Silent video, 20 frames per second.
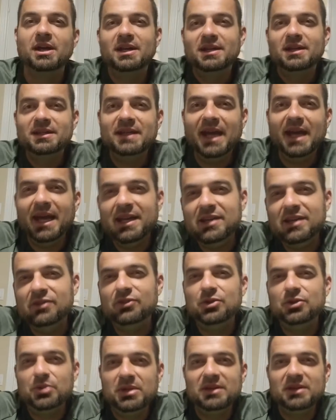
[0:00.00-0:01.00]
yeah, he's
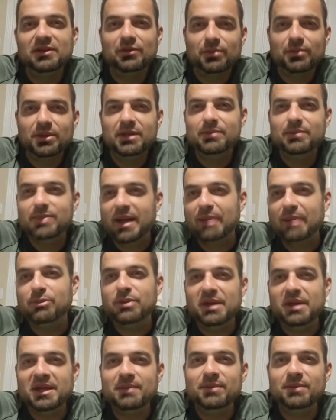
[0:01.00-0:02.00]
doing this really bad
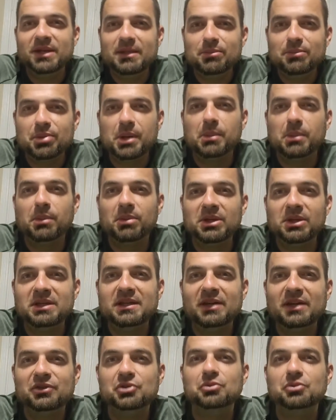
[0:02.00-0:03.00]
thing, but he probably
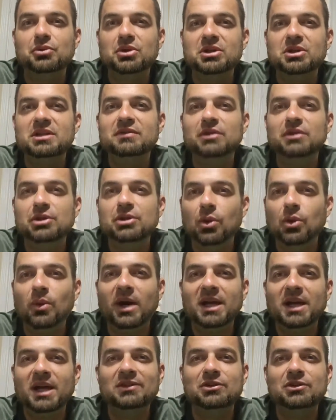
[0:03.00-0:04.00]
doesn't really even know
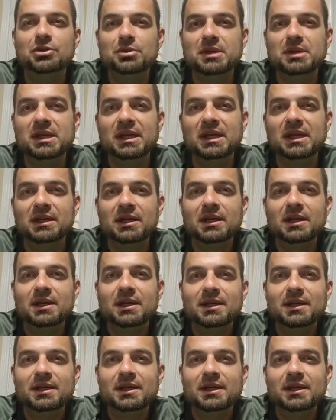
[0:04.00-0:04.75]
why he's doing it.